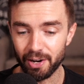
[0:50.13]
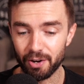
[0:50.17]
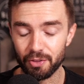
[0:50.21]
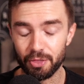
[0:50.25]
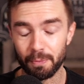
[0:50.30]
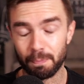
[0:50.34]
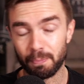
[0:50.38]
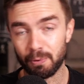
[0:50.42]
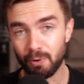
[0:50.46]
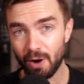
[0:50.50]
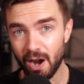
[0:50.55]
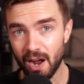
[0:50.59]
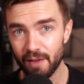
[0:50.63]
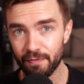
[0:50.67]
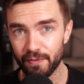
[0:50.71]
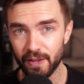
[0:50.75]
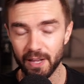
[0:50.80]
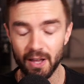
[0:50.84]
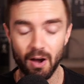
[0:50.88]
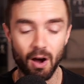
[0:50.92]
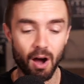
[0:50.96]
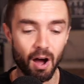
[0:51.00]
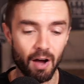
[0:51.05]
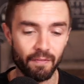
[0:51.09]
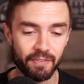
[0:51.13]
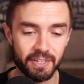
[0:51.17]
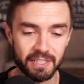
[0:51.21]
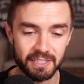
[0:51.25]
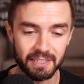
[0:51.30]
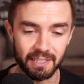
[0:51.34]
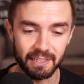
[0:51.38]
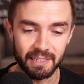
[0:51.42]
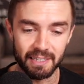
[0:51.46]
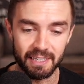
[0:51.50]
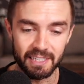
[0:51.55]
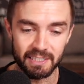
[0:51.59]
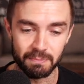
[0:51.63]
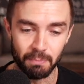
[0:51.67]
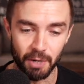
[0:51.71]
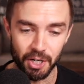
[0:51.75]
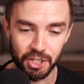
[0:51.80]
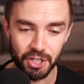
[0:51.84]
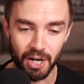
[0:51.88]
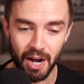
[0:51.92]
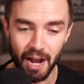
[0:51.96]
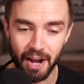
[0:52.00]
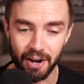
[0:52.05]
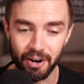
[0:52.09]
the profit obviously is much
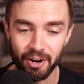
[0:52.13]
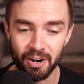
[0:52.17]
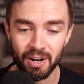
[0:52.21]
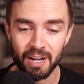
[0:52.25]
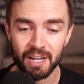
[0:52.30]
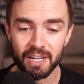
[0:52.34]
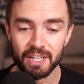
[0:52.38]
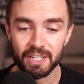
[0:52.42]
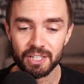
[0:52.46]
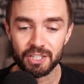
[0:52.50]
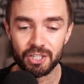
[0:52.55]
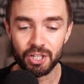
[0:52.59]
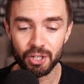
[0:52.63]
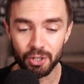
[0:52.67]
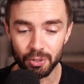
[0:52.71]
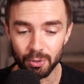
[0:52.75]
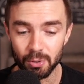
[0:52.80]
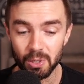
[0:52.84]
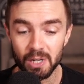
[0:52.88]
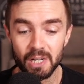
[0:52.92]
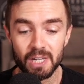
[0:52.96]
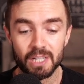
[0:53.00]
higher too.